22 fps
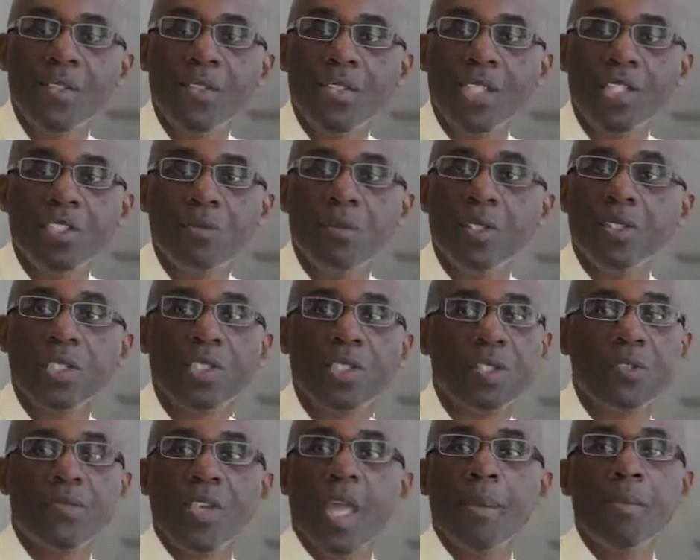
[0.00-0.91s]
or six months
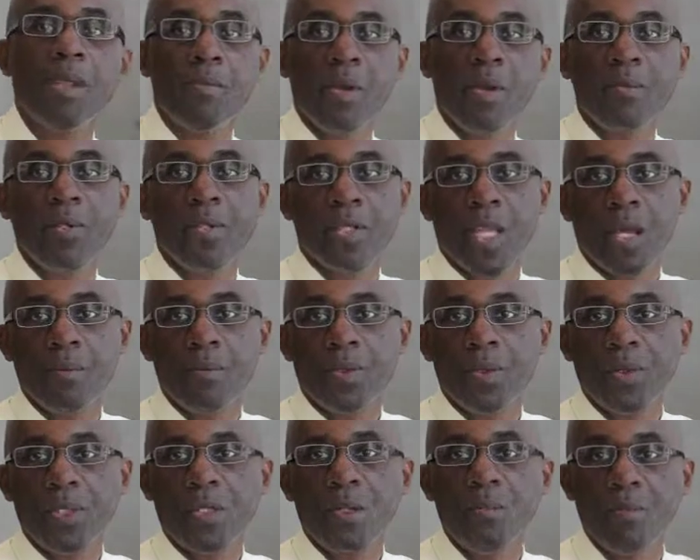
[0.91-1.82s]
until family members come up
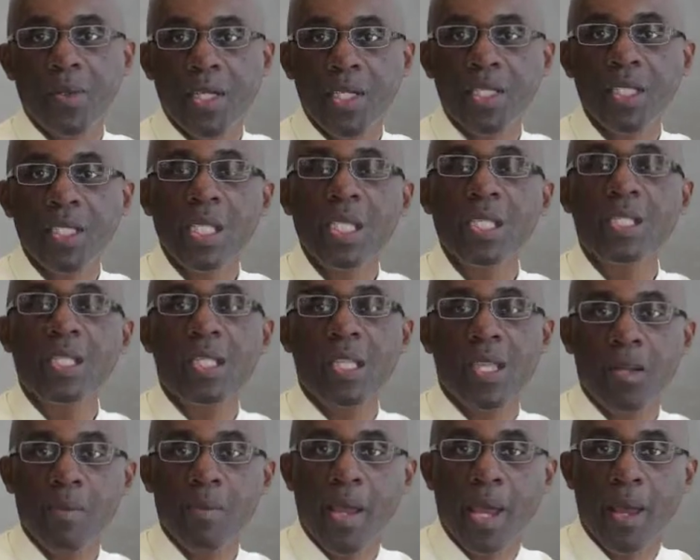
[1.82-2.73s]
with some money to
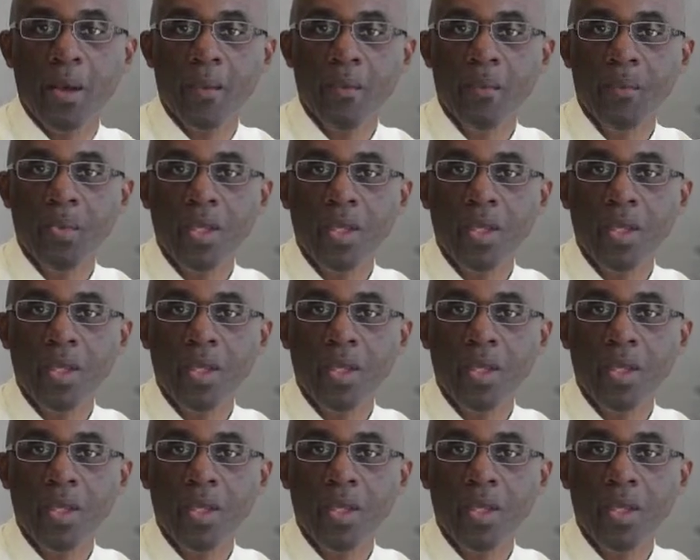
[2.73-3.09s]
get him out.